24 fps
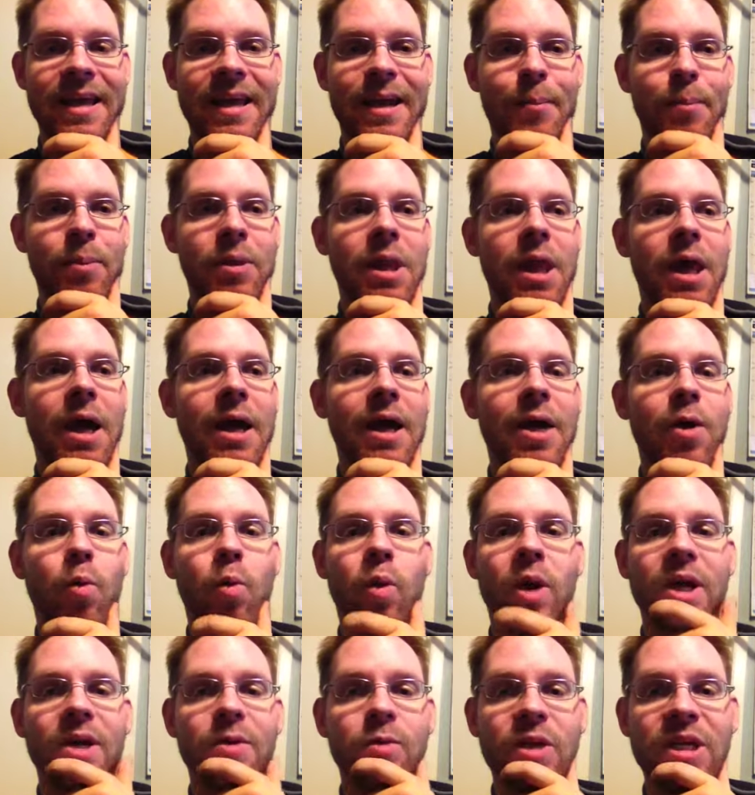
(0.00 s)
apply
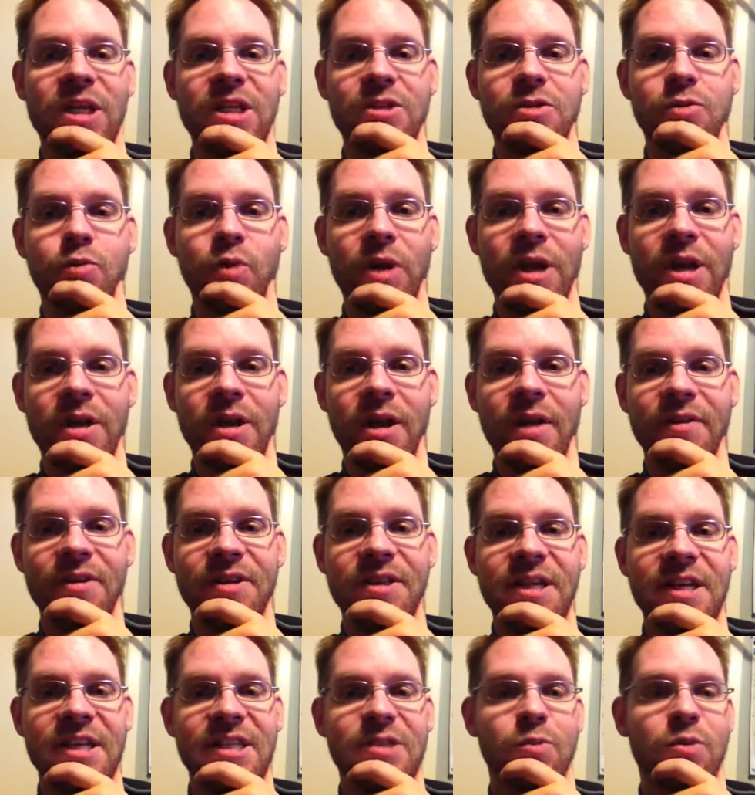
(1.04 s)
what is written on the
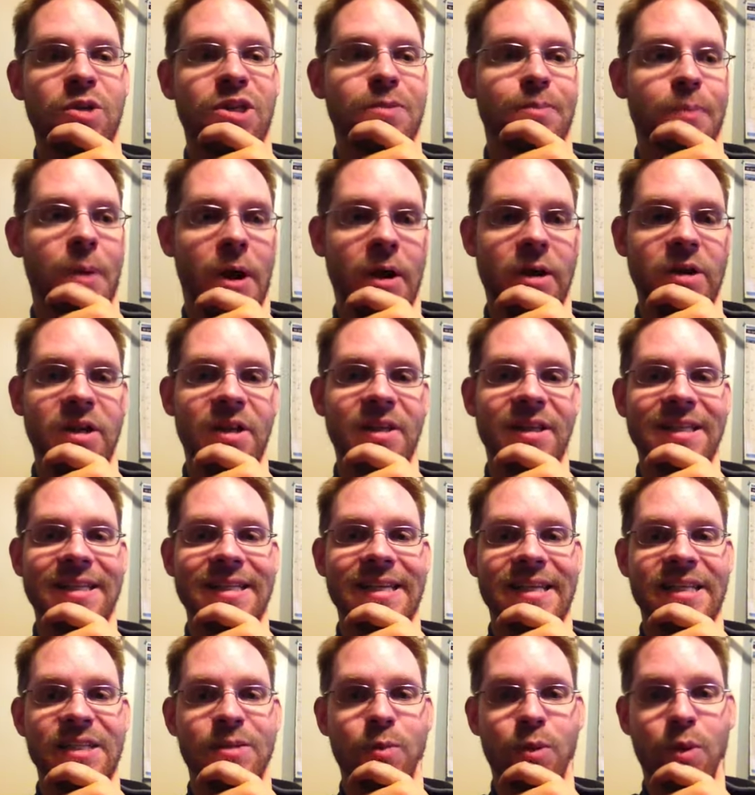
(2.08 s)
test, what is marked on the
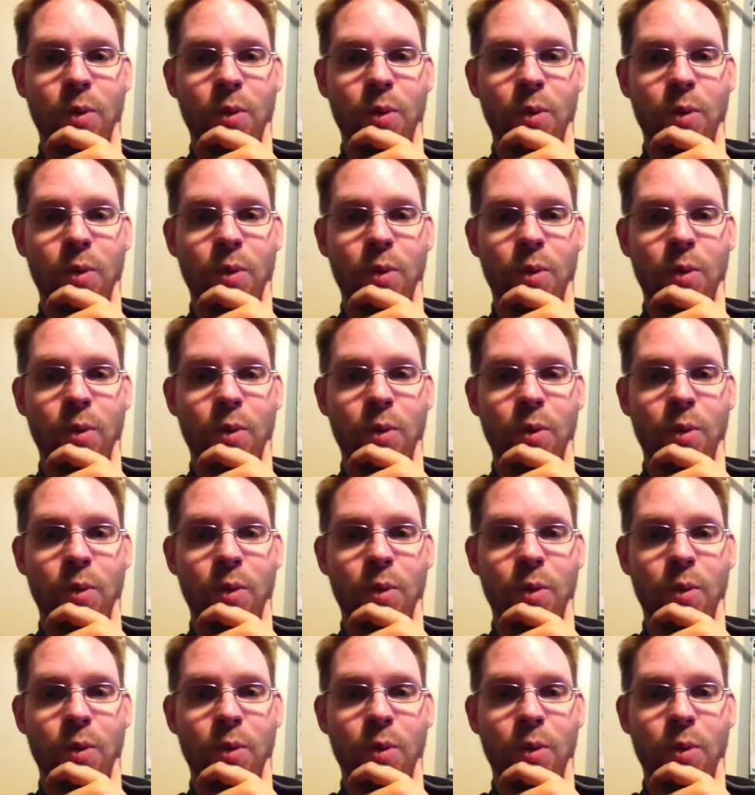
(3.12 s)
test,